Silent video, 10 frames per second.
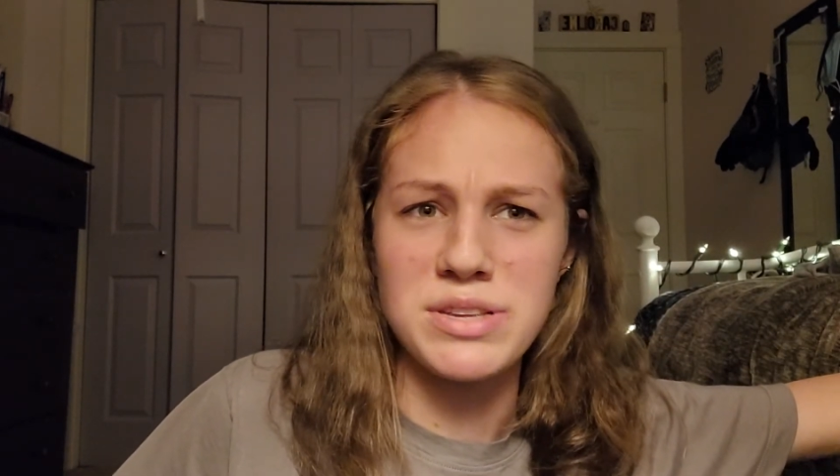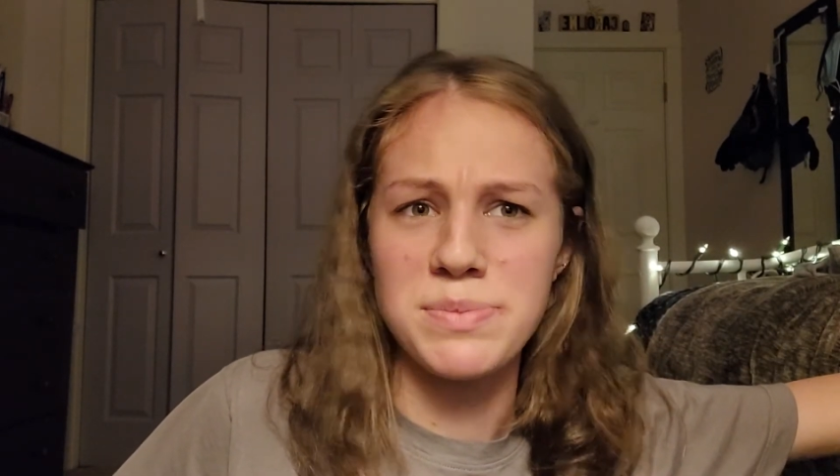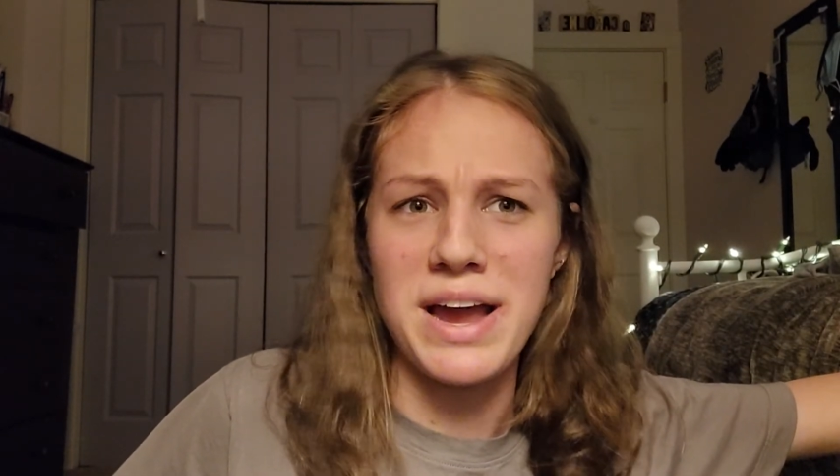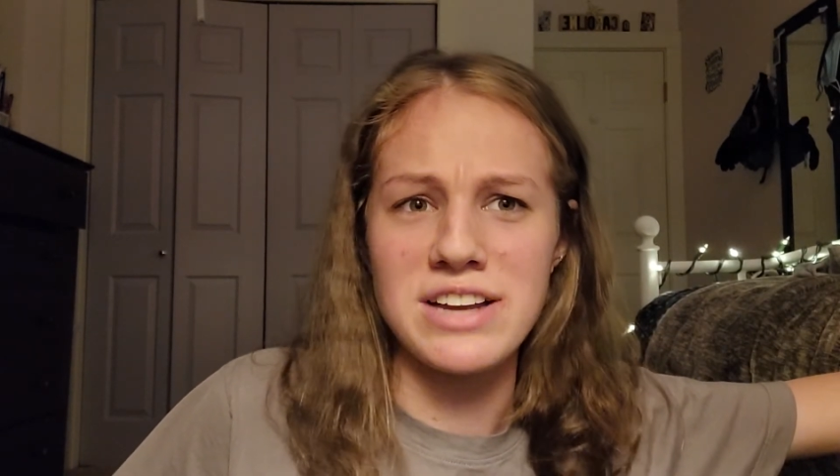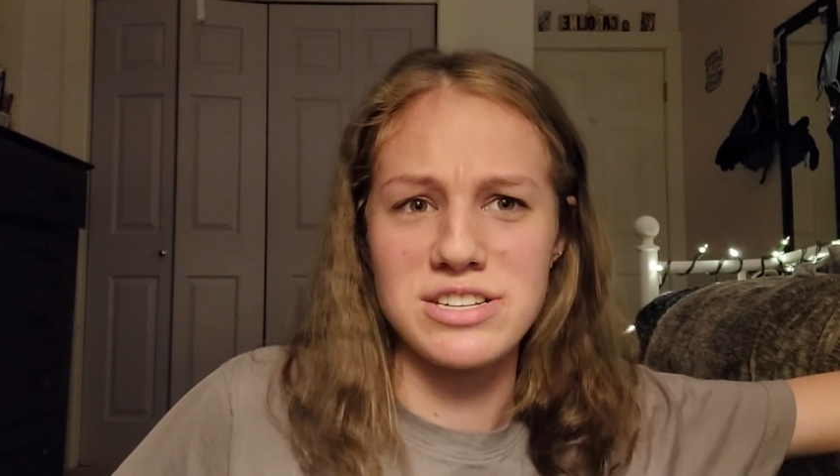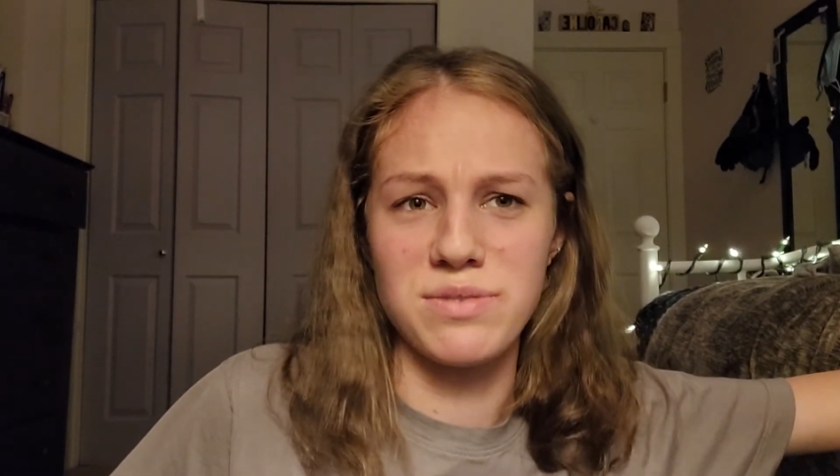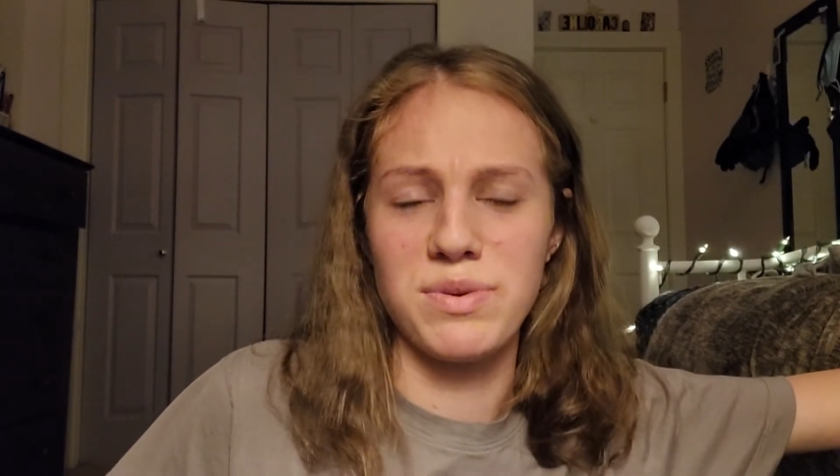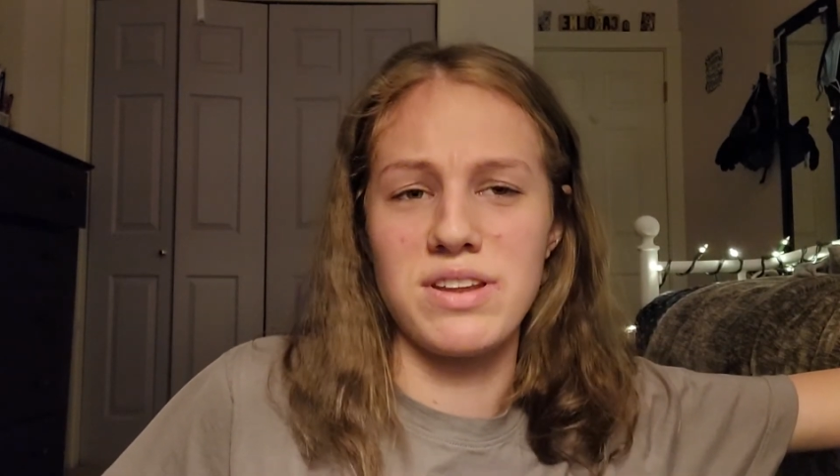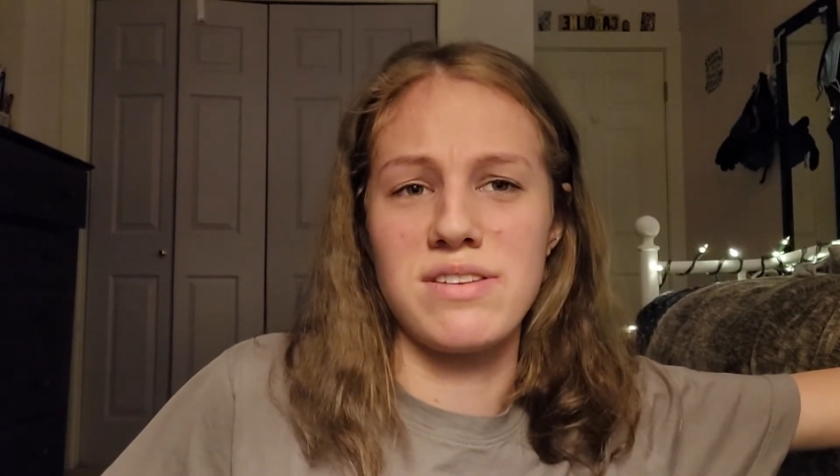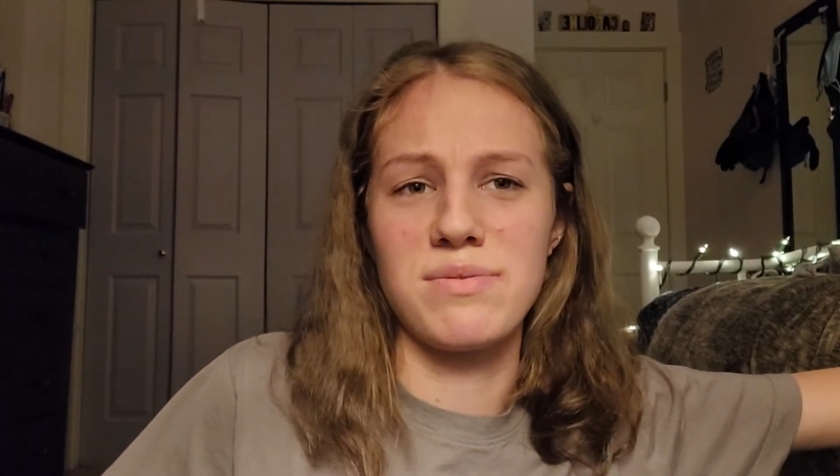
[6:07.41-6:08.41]
passion
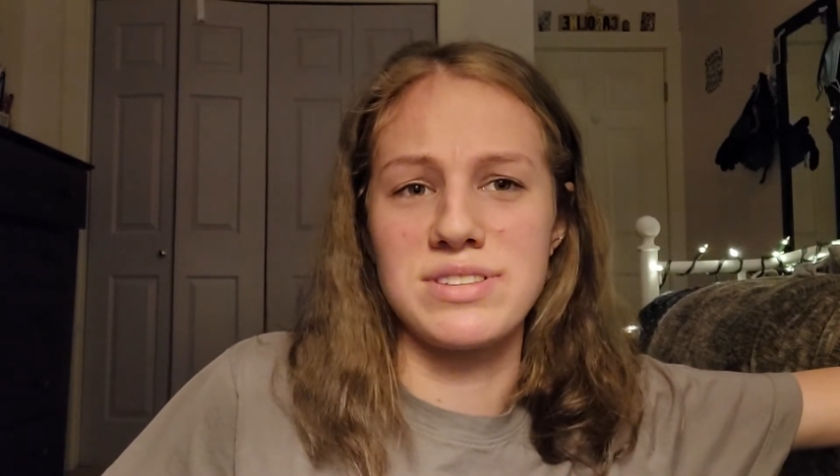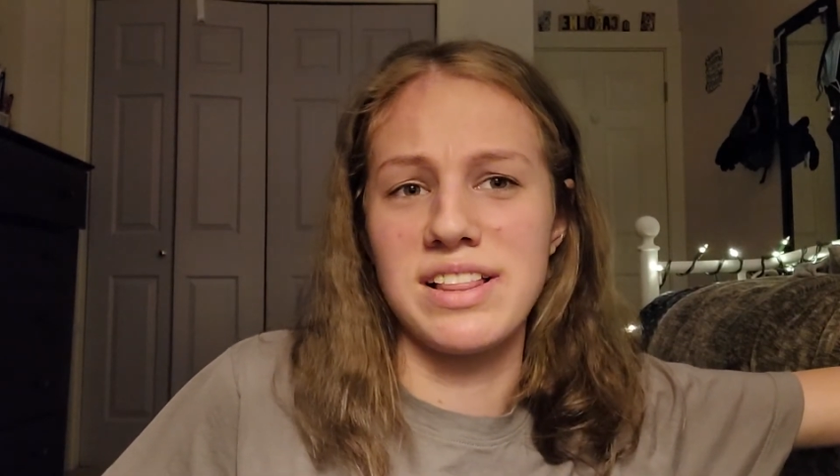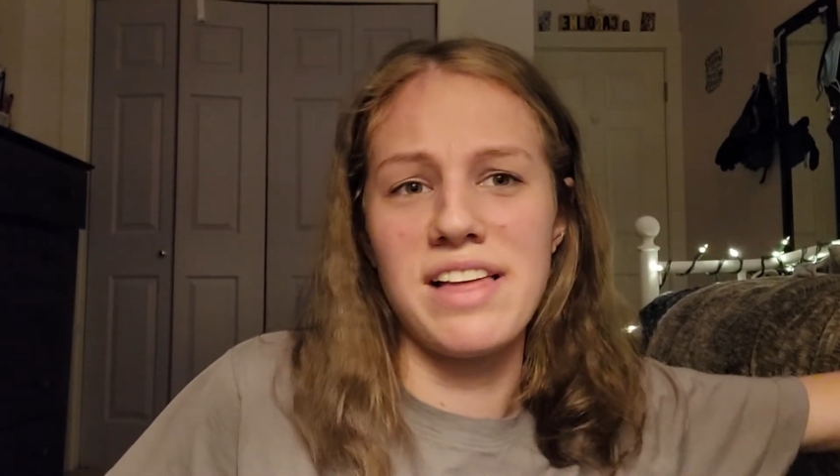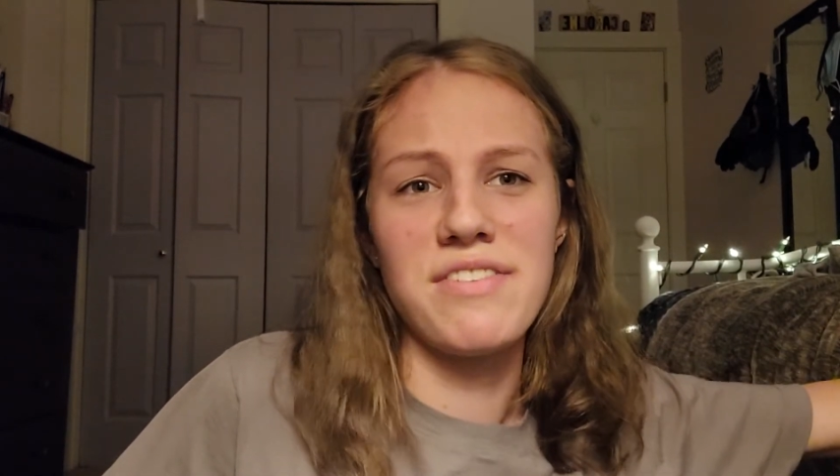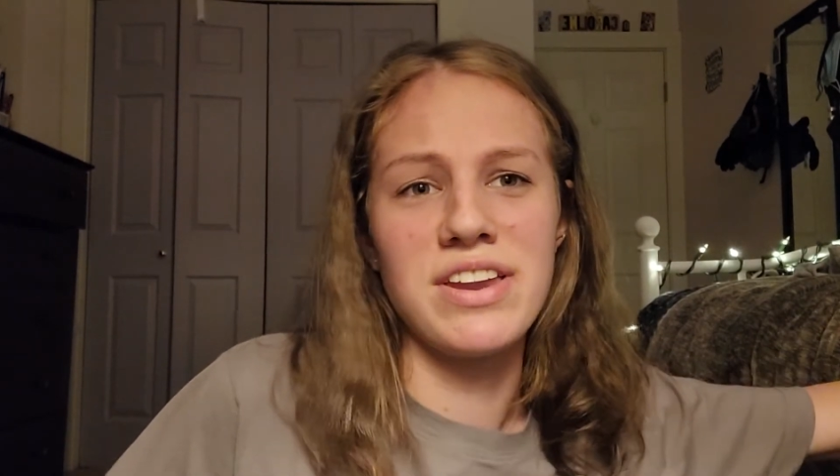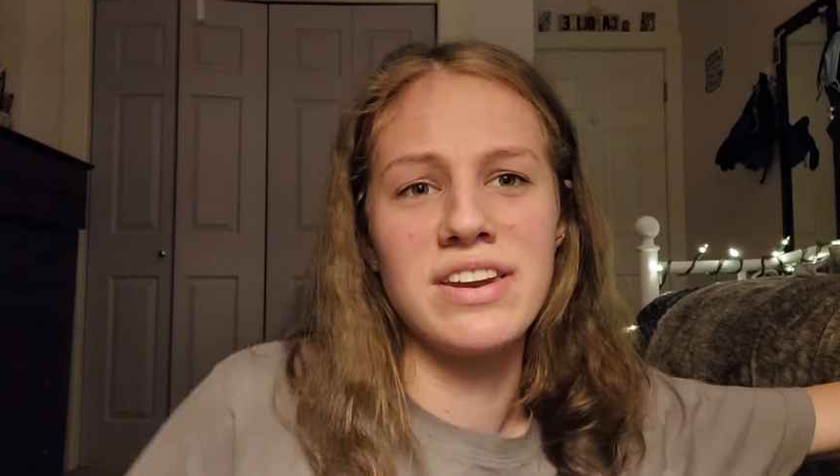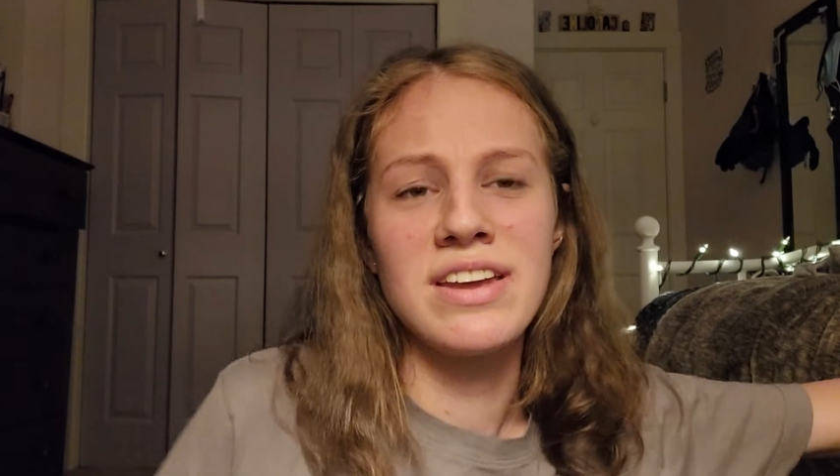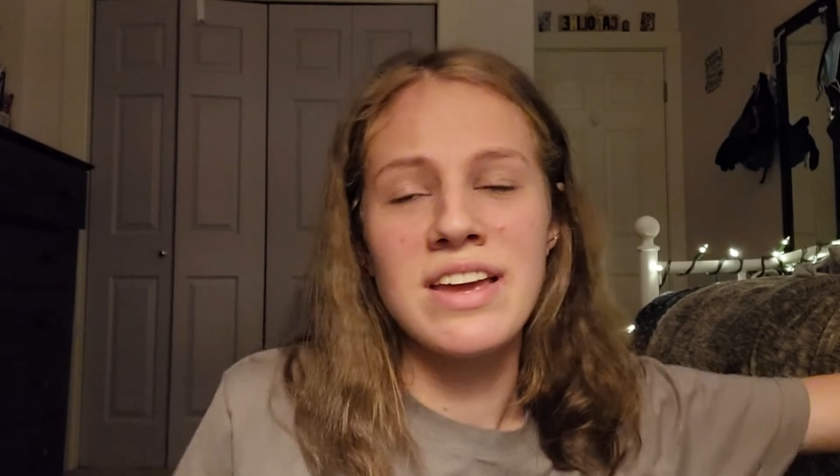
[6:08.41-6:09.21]
when he was 11.